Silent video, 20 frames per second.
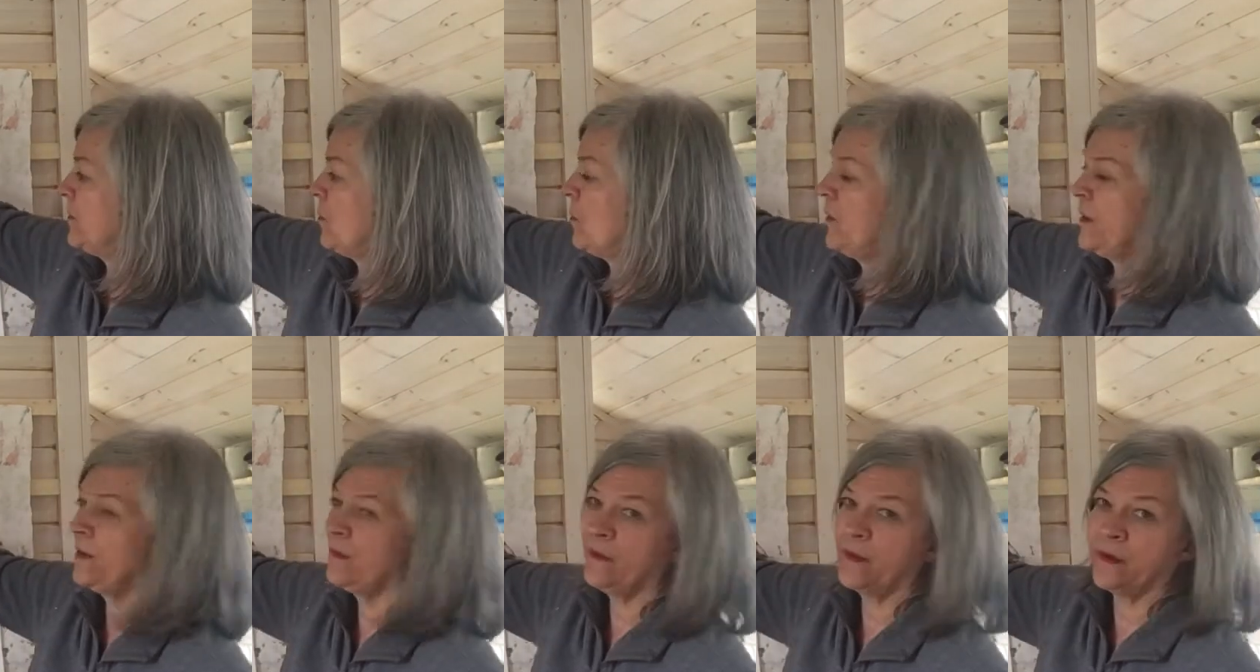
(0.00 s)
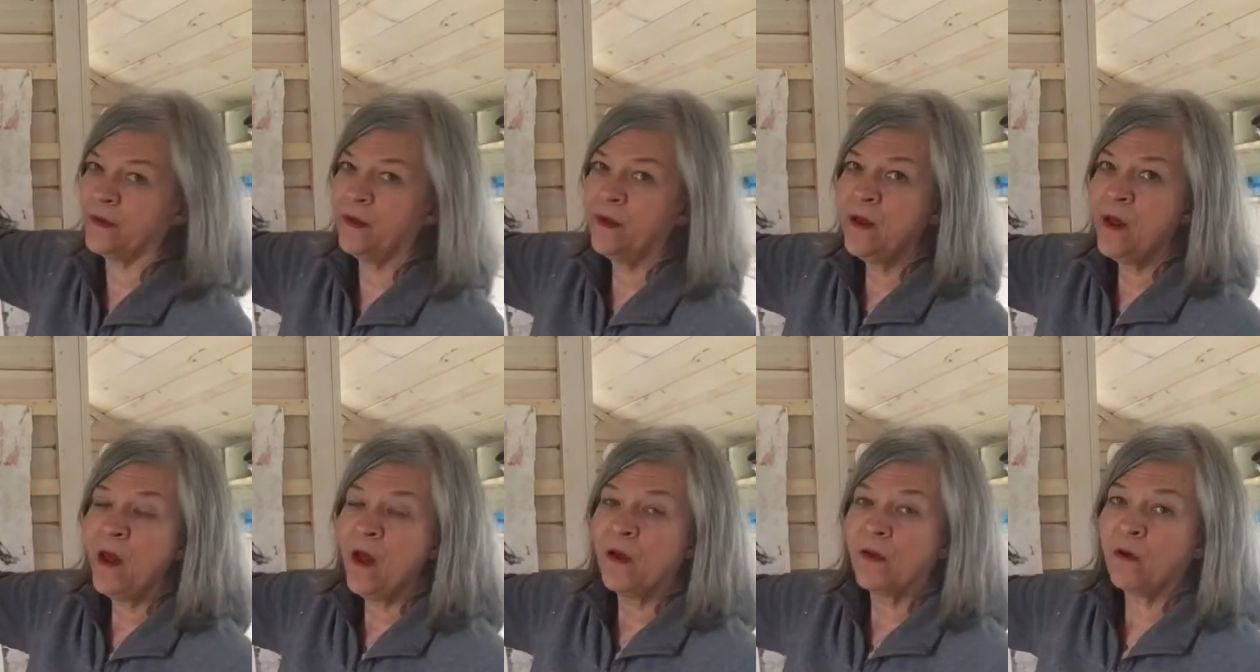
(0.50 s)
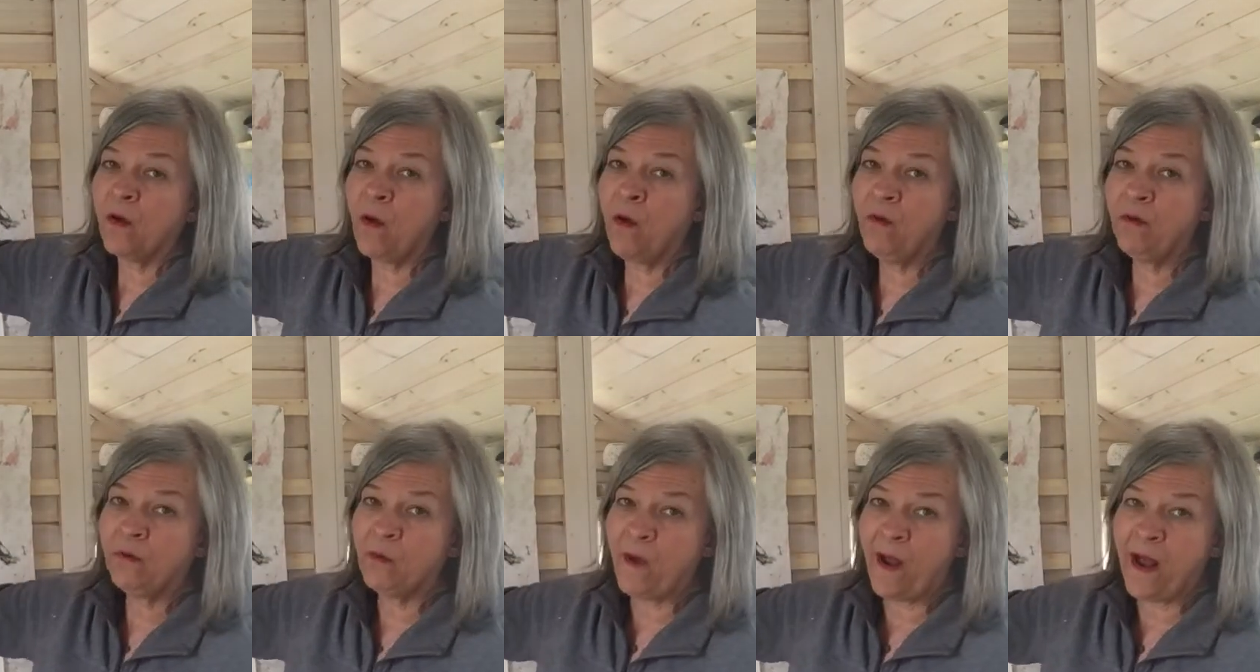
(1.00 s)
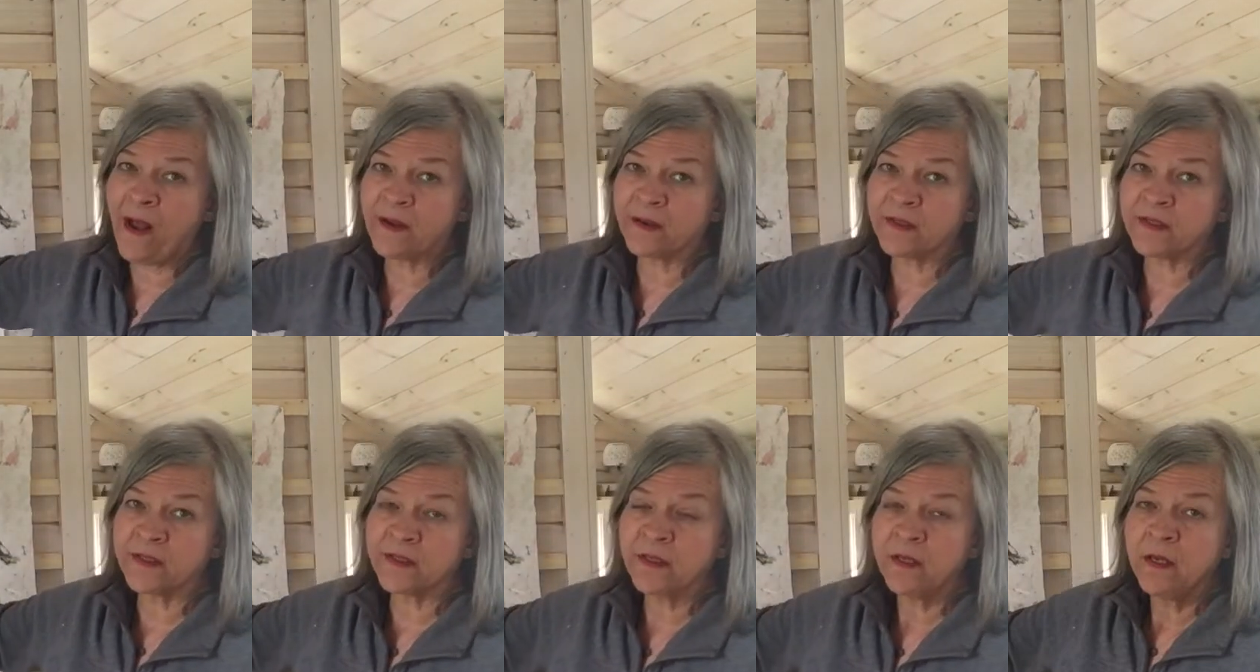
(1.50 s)
oil and cold
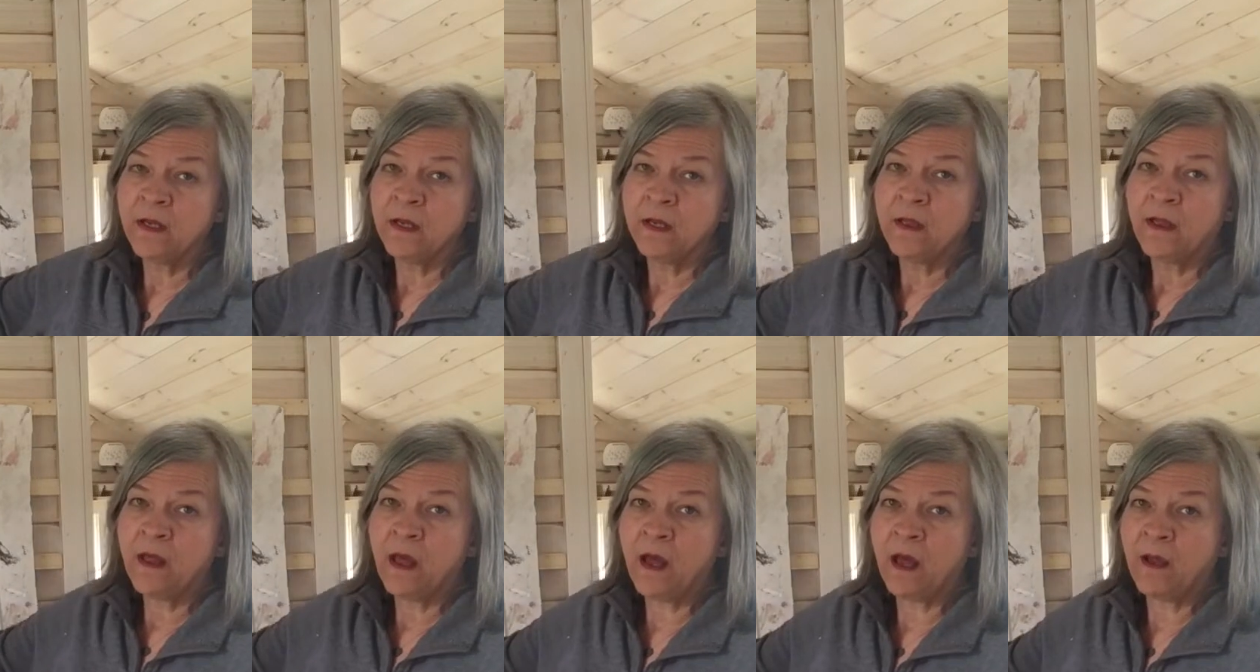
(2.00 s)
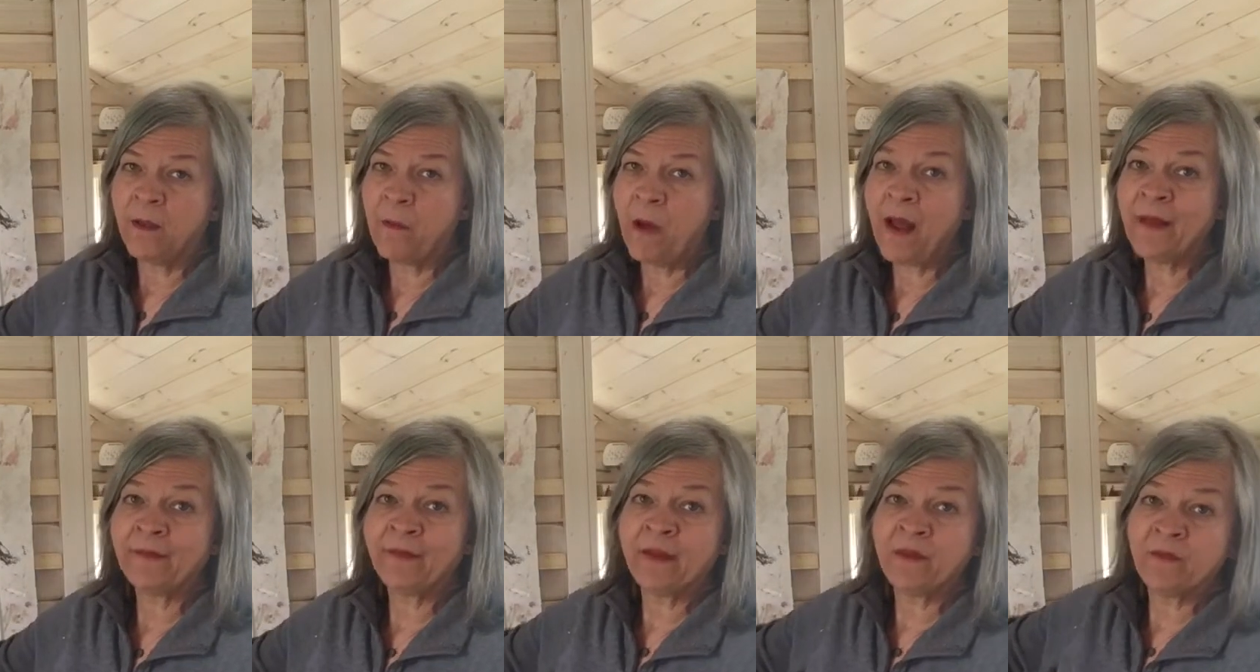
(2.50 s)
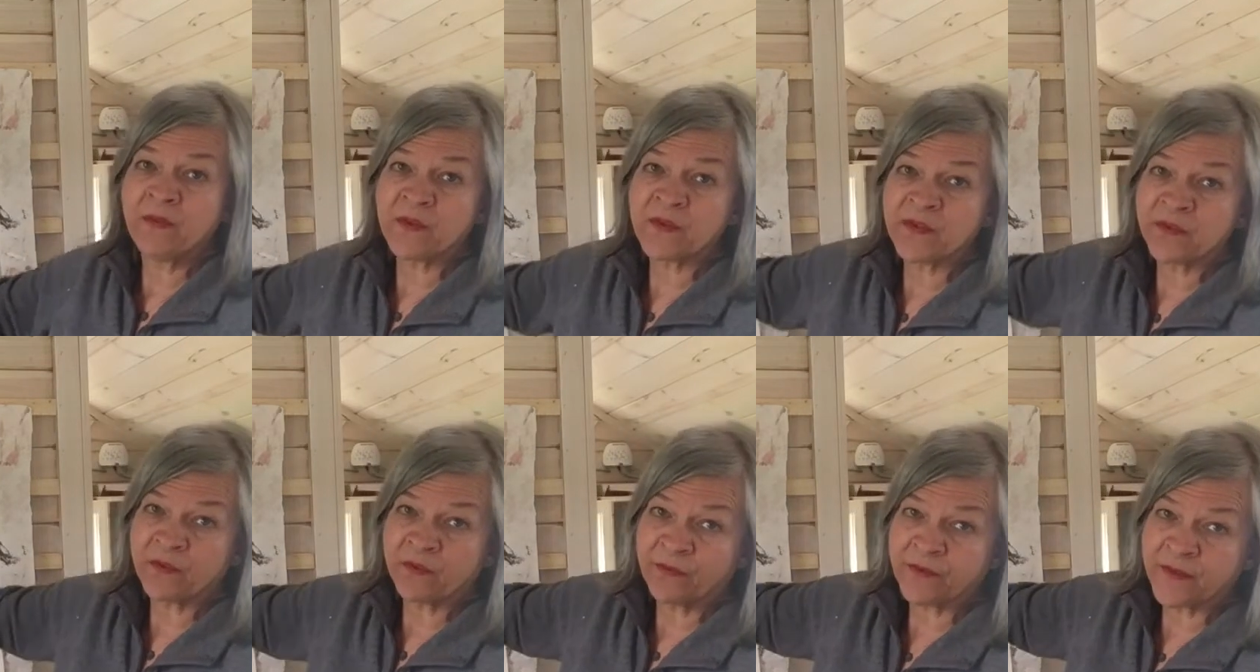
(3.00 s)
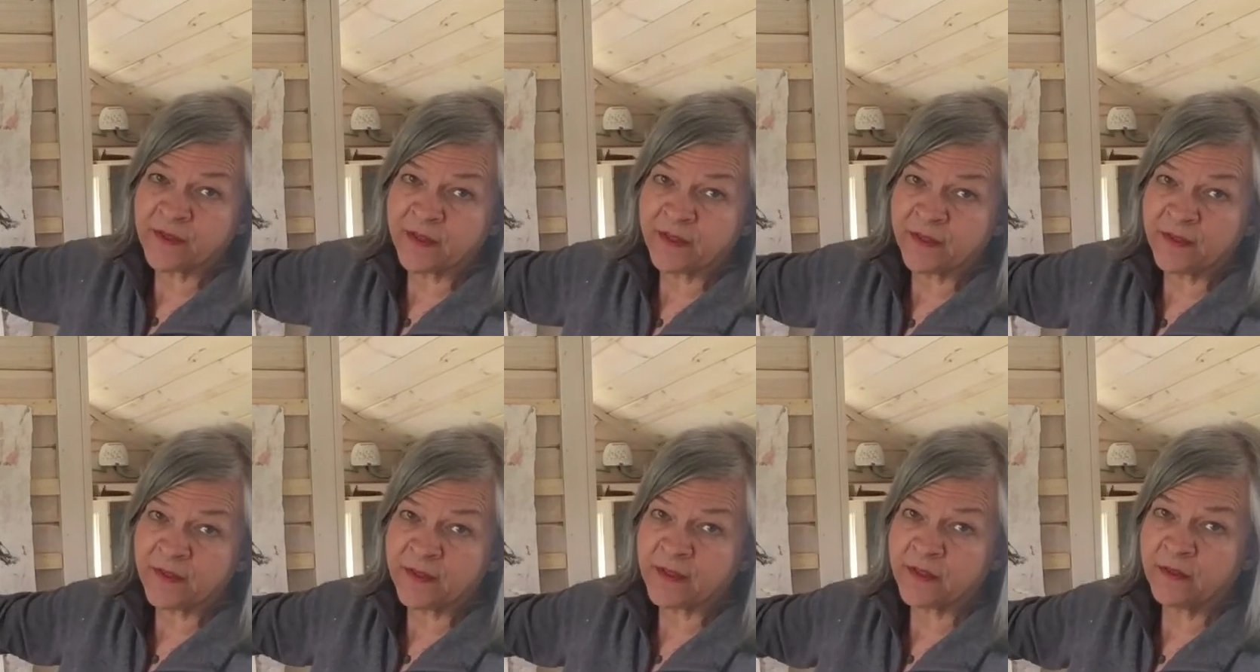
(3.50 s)
wax, I leave those
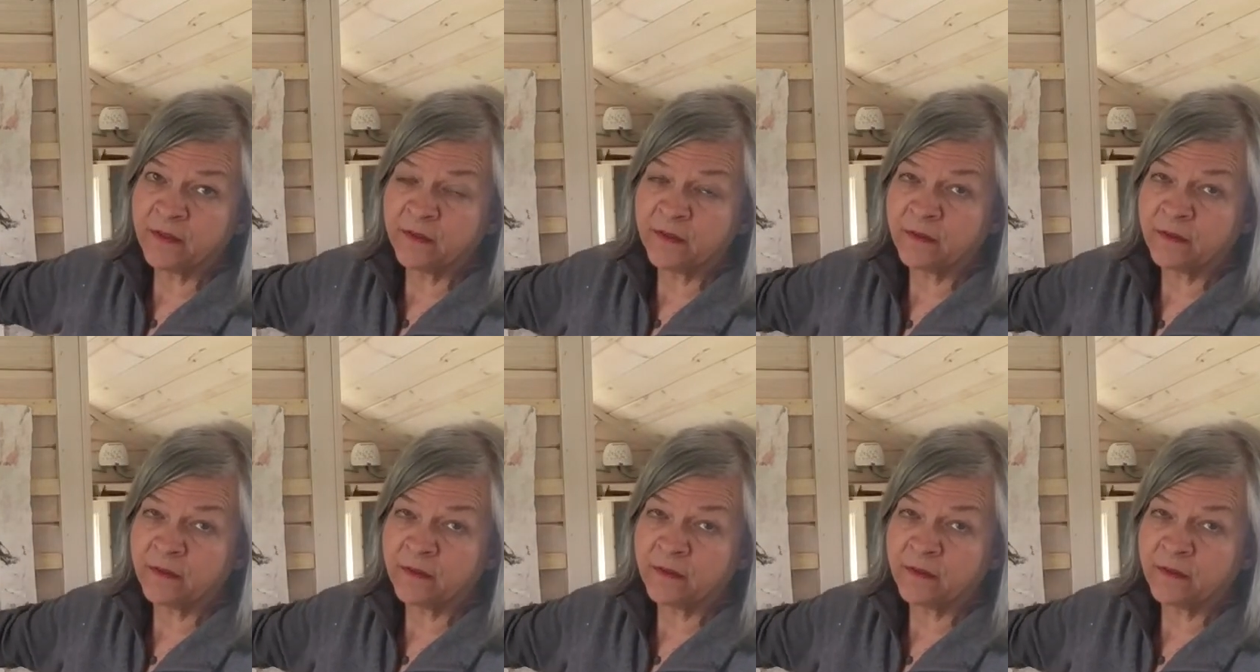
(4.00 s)
surfaces